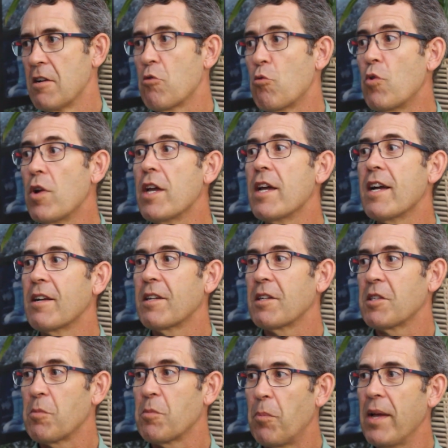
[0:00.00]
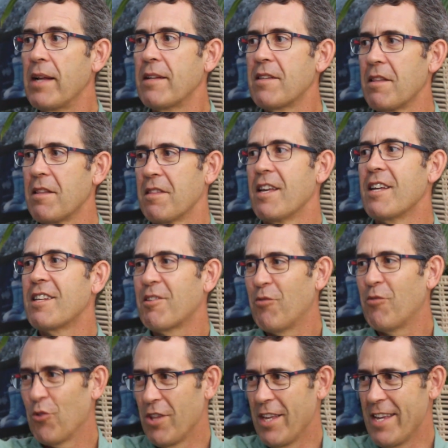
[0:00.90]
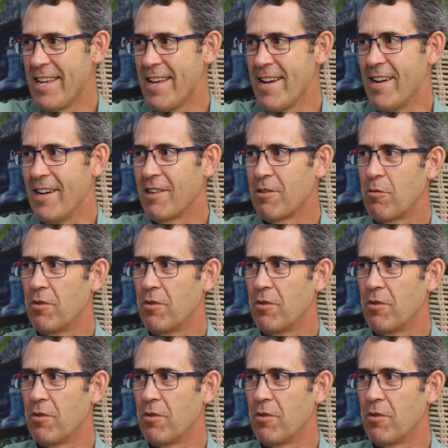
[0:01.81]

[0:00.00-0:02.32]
We expected this for the year.